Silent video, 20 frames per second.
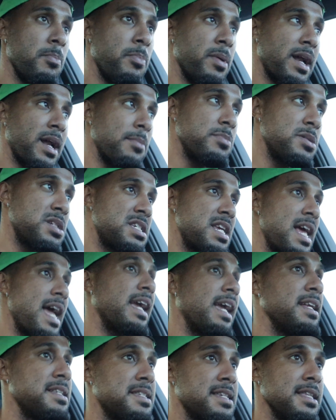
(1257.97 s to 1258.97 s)
but I'm
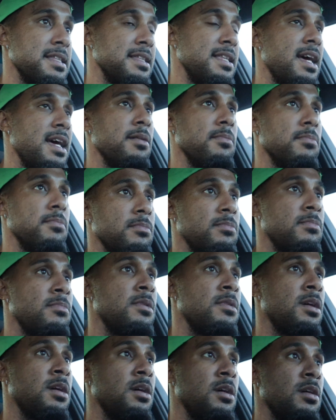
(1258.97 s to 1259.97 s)
saying it to them,
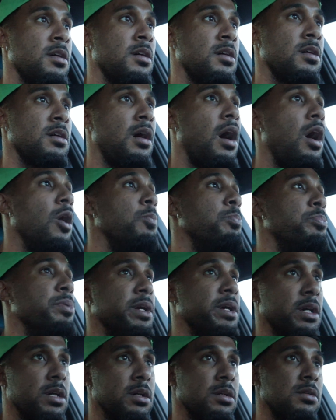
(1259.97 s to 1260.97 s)

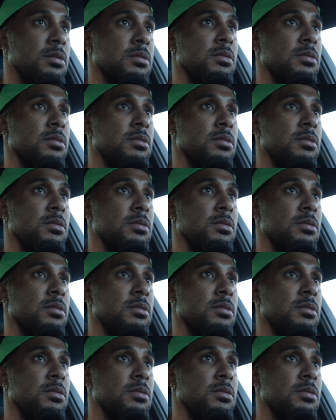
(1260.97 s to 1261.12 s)
hoping